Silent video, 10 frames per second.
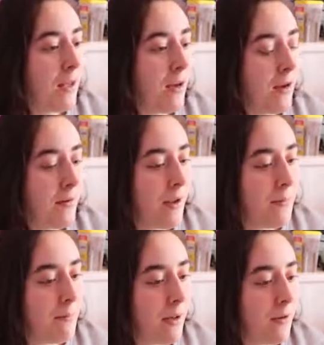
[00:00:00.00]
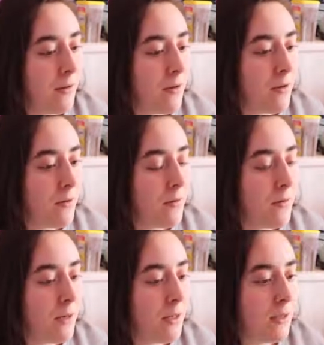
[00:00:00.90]
All right,
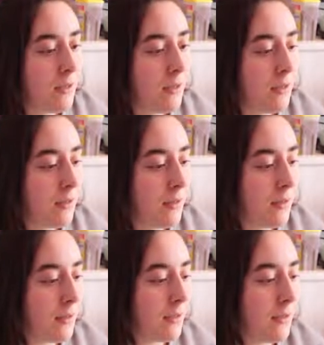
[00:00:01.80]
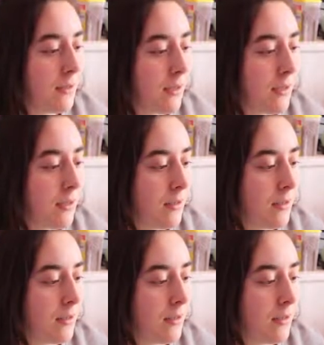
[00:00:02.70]
Paolo, let's uh,